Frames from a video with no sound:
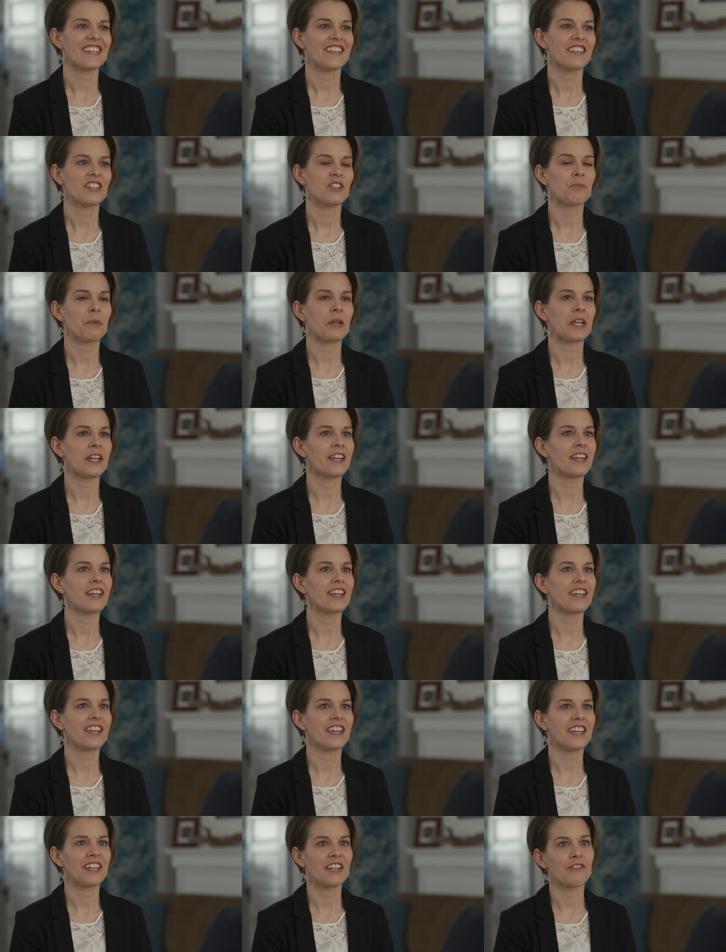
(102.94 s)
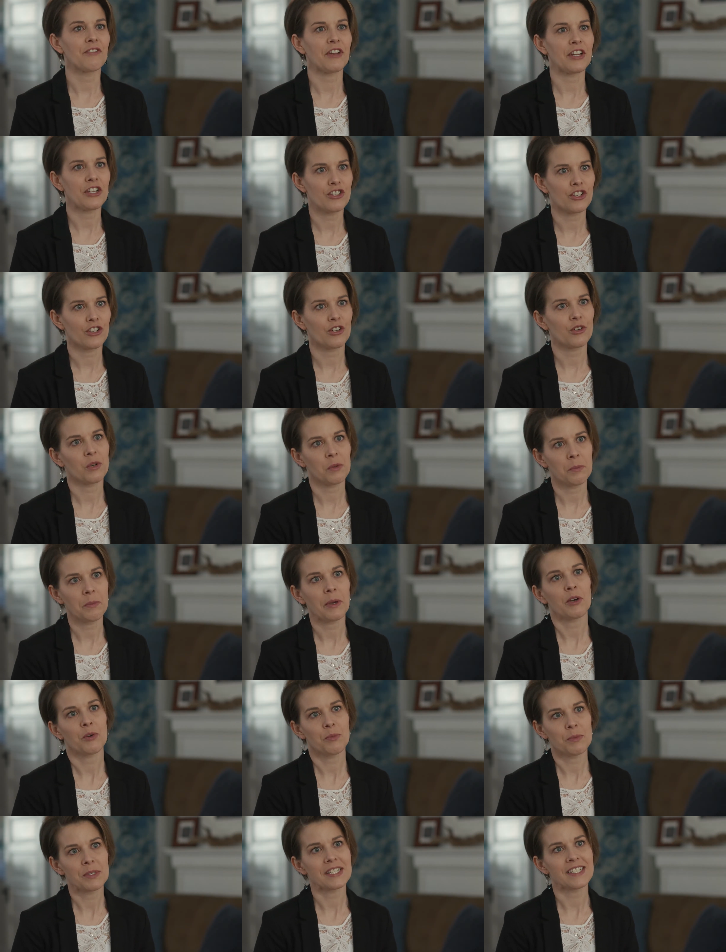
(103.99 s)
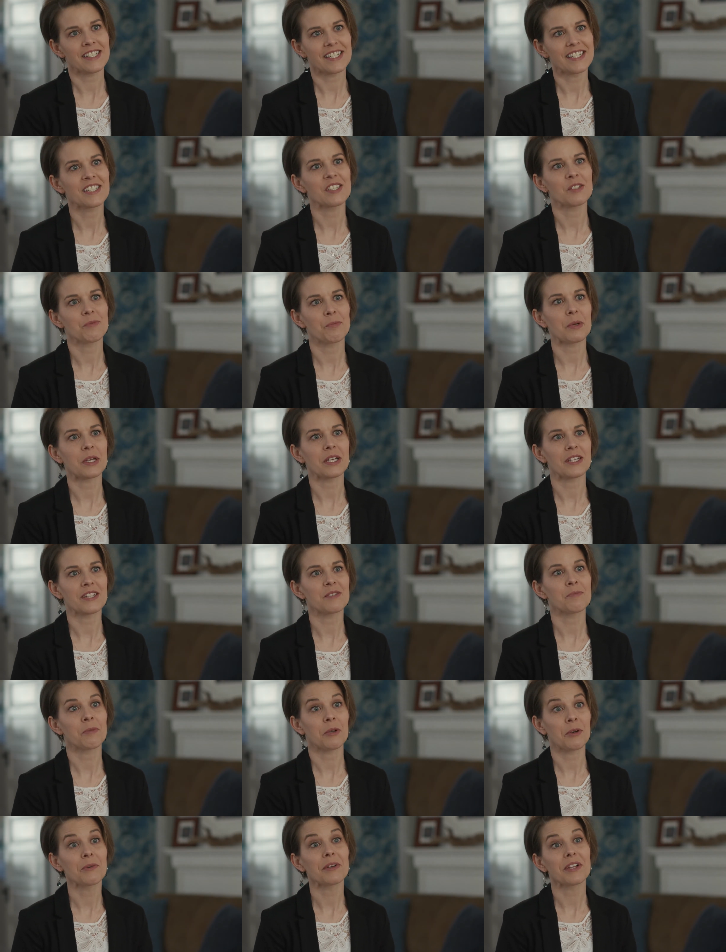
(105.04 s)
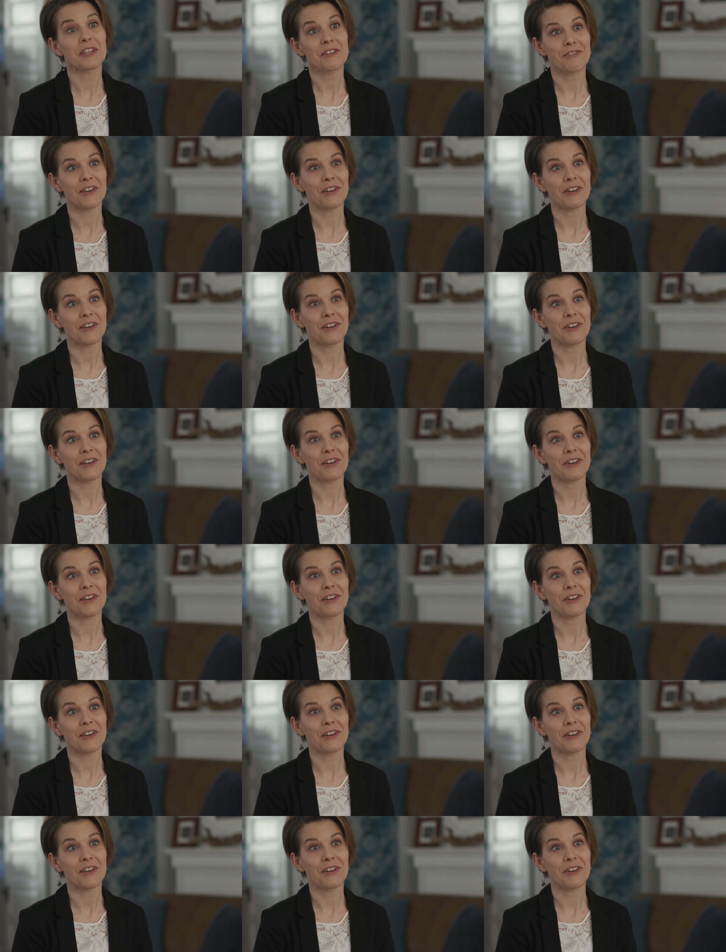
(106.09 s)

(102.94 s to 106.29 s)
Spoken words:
it's been an adventure owning my own business, but it's been a really